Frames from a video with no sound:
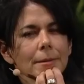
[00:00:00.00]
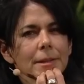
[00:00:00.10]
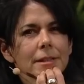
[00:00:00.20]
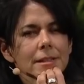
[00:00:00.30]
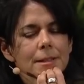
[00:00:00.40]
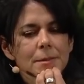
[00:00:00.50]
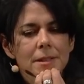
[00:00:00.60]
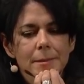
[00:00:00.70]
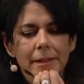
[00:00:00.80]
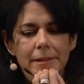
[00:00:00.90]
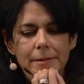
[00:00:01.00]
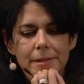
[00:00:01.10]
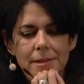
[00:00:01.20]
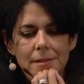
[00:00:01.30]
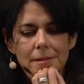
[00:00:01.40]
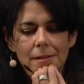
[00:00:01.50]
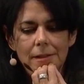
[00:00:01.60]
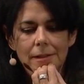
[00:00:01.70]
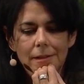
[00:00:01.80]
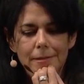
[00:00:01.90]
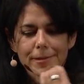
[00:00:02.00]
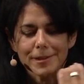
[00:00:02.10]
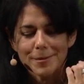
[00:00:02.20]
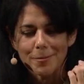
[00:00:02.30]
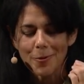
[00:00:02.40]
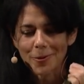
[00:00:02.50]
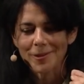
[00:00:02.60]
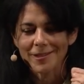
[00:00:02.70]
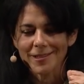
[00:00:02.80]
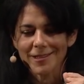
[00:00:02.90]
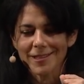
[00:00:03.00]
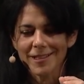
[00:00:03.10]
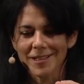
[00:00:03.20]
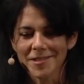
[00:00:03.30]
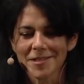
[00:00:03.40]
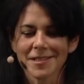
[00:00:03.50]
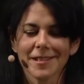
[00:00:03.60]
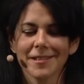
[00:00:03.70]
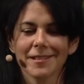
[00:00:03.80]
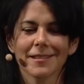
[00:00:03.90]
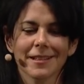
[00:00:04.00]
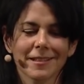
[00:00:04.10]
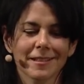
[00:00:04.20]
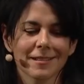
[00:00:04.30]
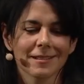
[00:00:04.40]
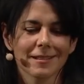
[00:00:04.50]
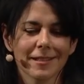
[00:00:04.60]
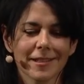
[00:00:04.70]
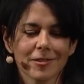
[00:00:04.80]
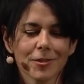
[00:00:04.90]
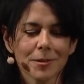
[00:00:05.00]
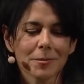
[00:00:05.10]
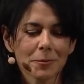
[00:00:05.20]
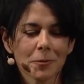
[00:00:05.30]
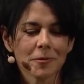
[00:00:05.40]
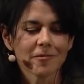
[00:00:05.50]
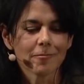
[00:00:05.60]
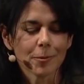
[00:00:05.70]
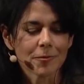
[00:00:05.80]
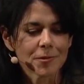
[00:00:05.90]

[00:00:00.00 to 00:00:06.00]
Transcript: mean, it seems to me like it was, it was an important insight that, that treating people with